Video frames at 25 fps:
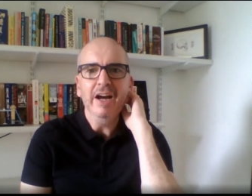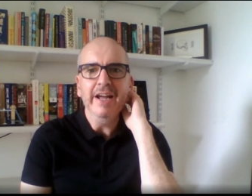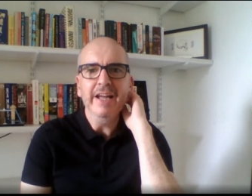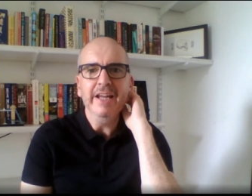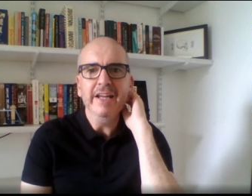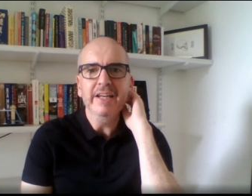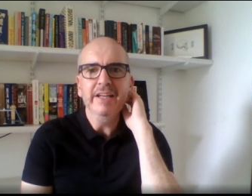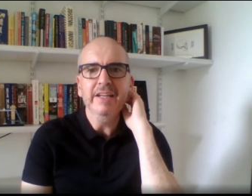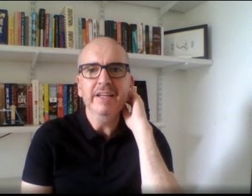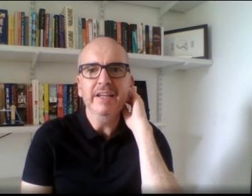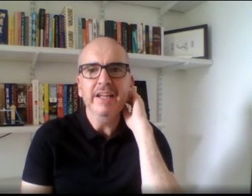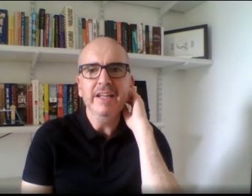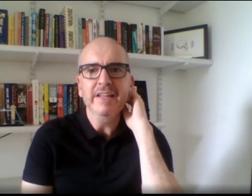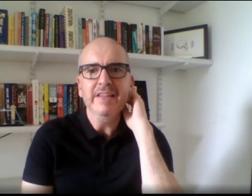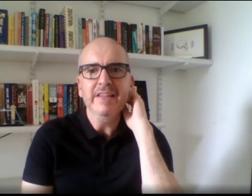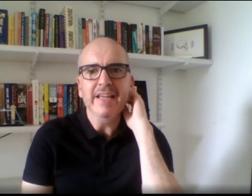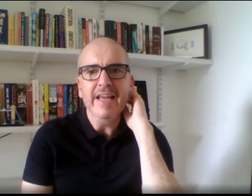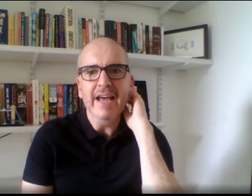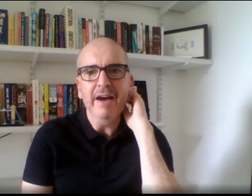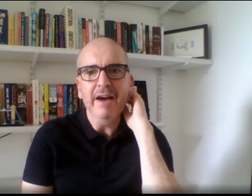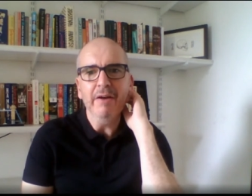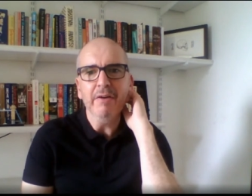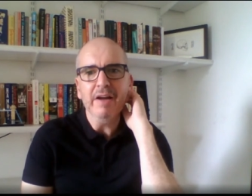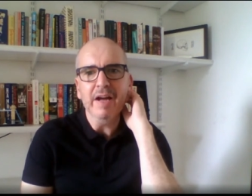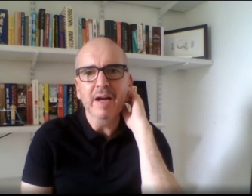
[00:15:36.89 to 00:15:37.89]
in in
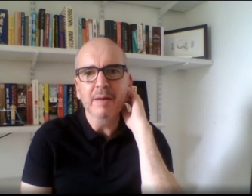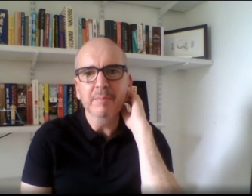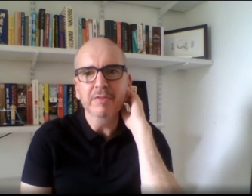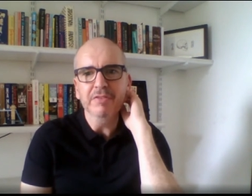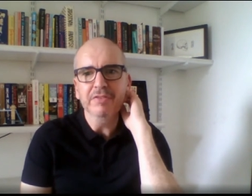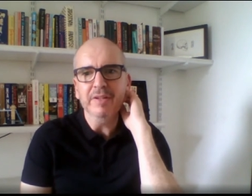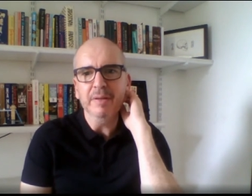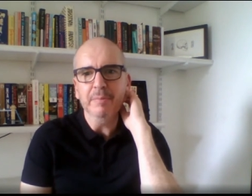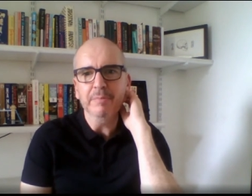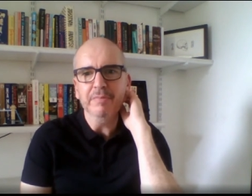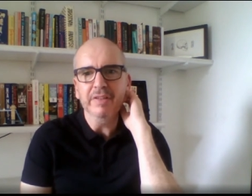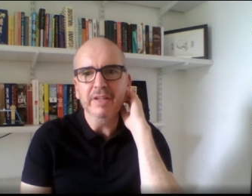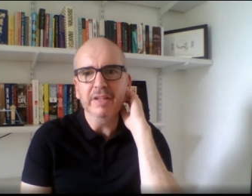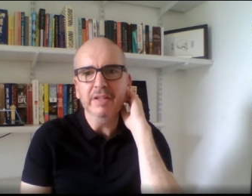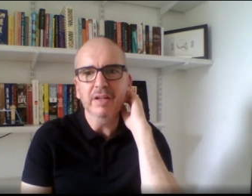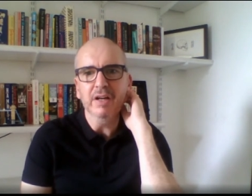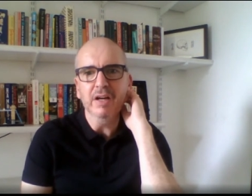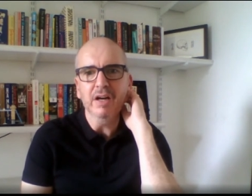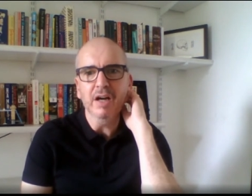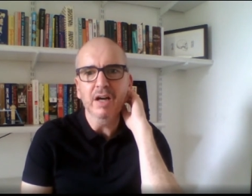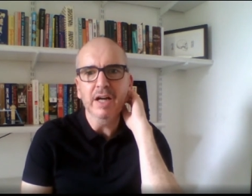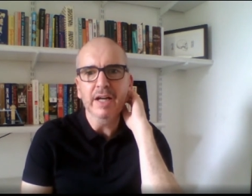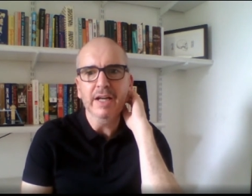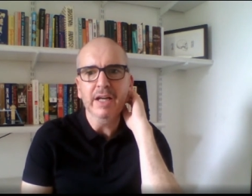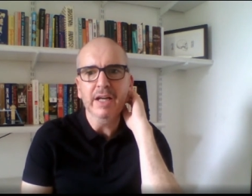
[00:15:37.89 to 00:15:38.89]
the outcome of something
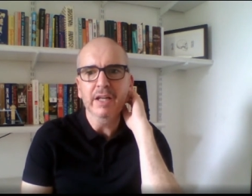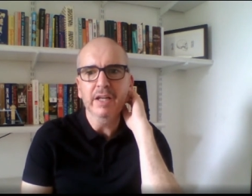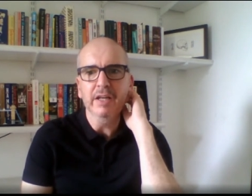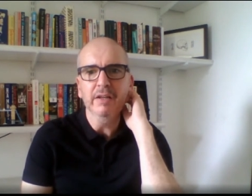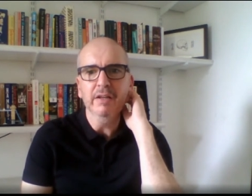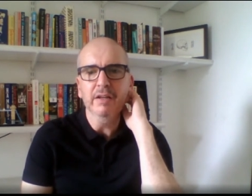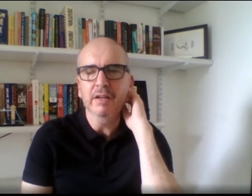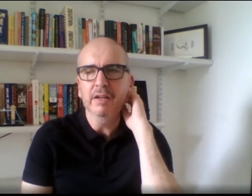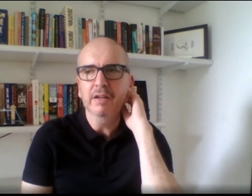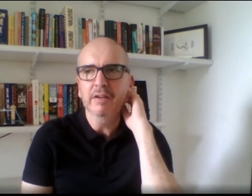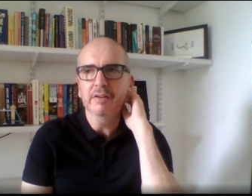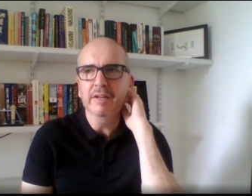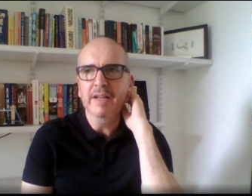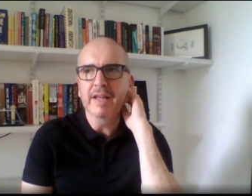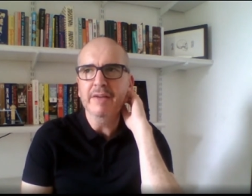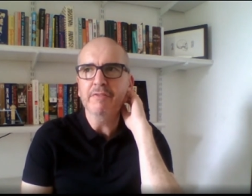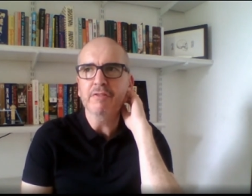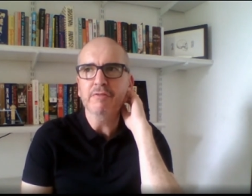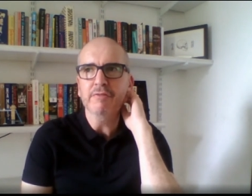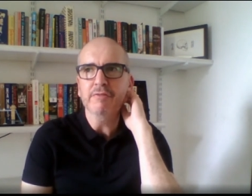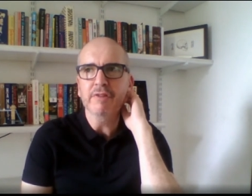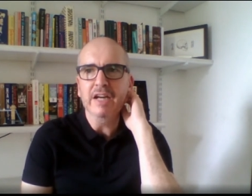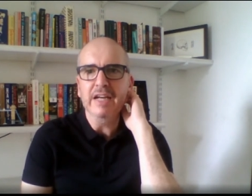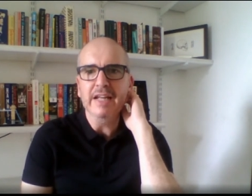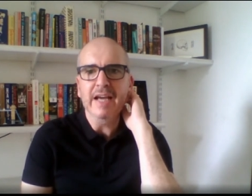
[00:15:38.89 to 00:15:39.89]
that I can
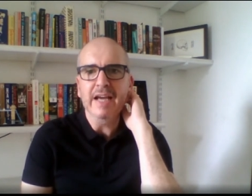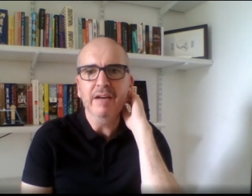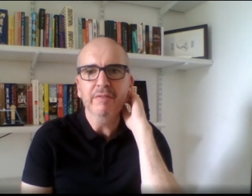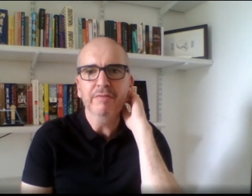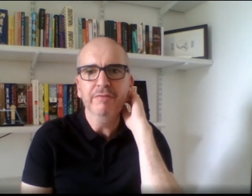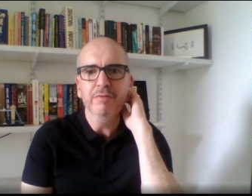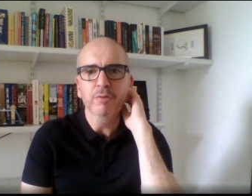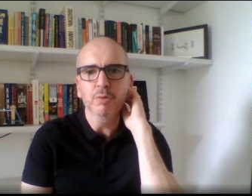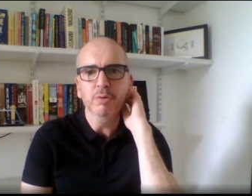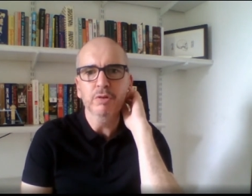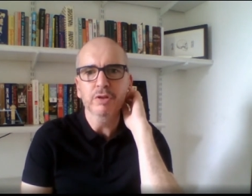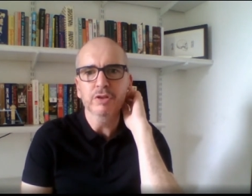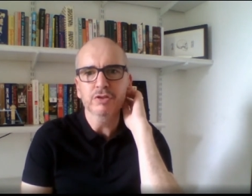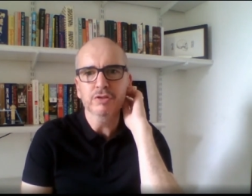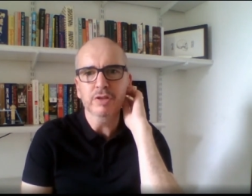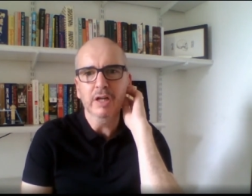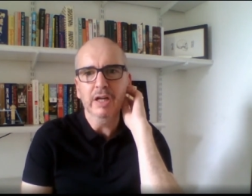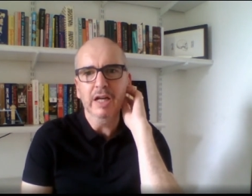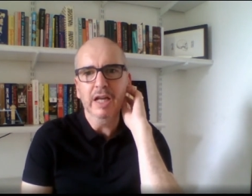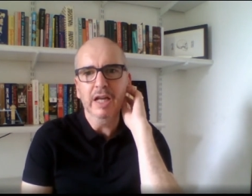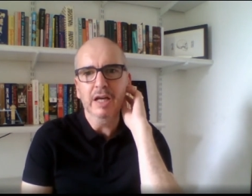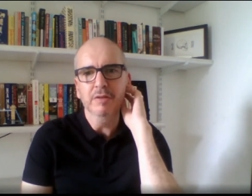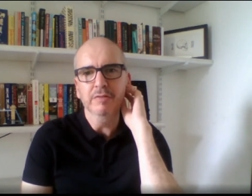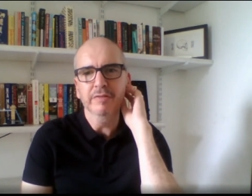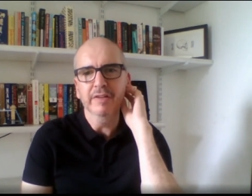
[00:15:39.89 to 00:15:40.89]
never really have full
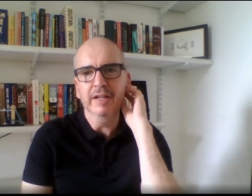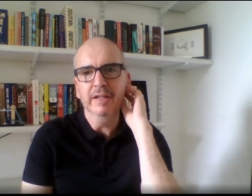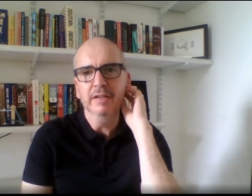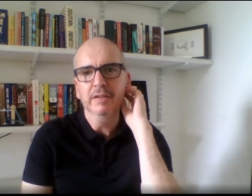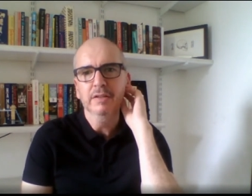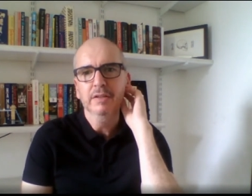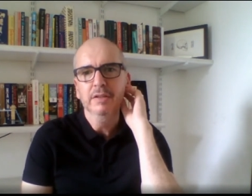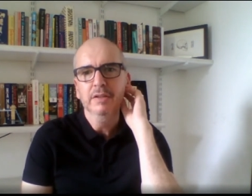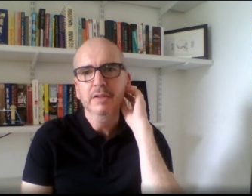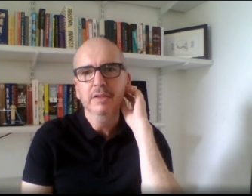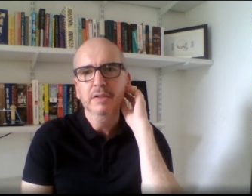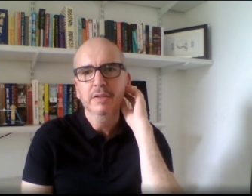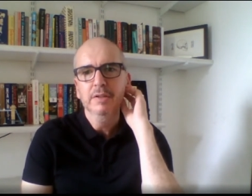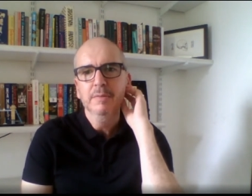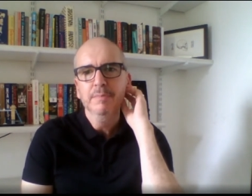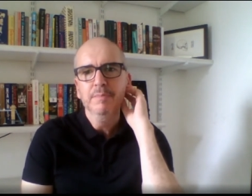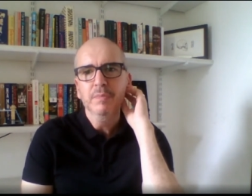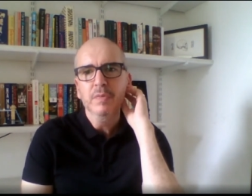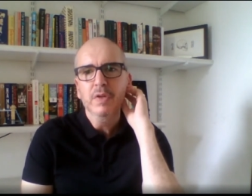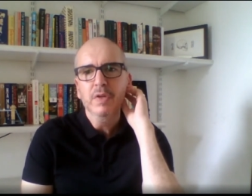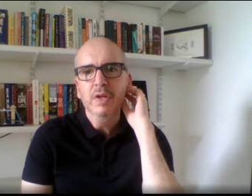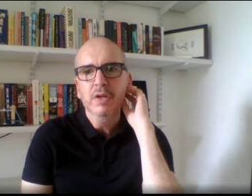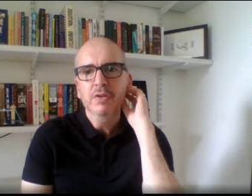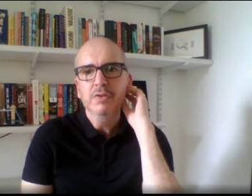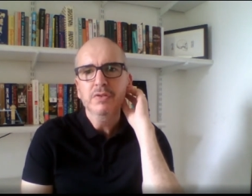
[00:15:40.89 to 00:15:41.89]
control over.
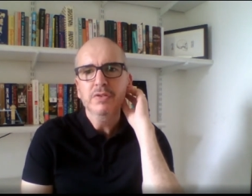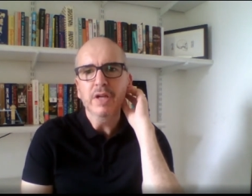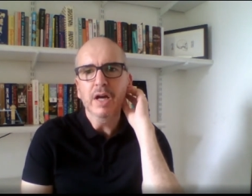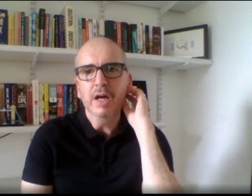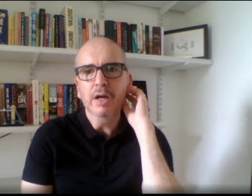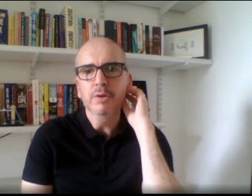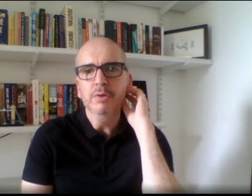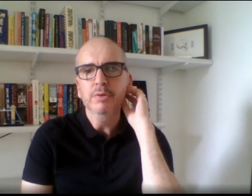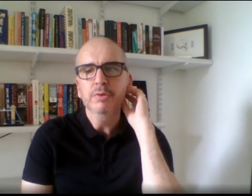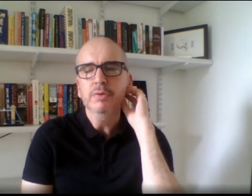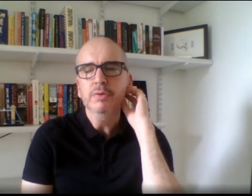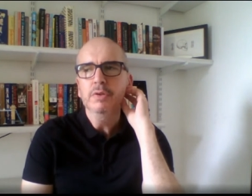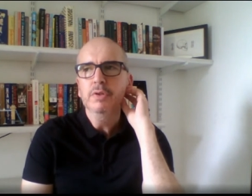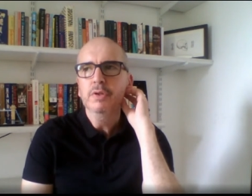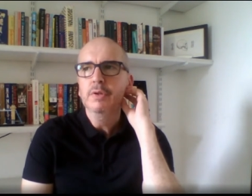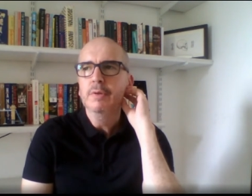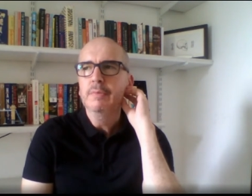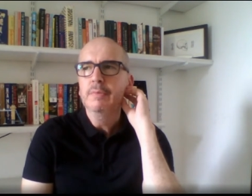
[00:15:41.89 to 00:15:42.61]
So,